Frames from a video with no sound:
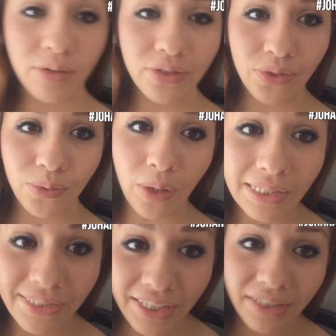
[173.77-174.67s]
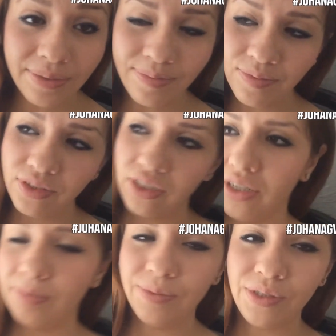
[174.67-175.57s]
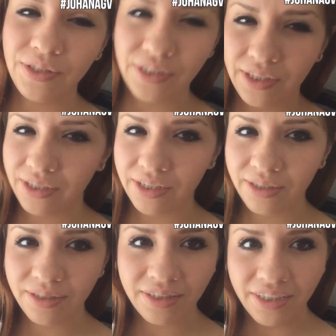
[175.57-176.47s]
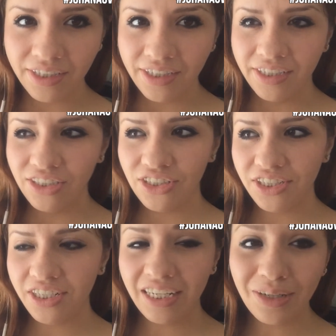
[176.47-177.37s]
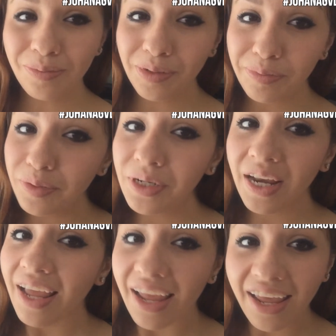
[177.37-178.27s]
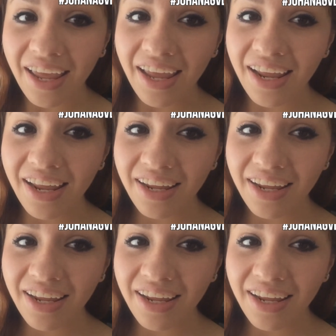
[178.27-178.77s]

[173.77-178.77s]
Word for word: also watching so I'm just here chilling on my birthday.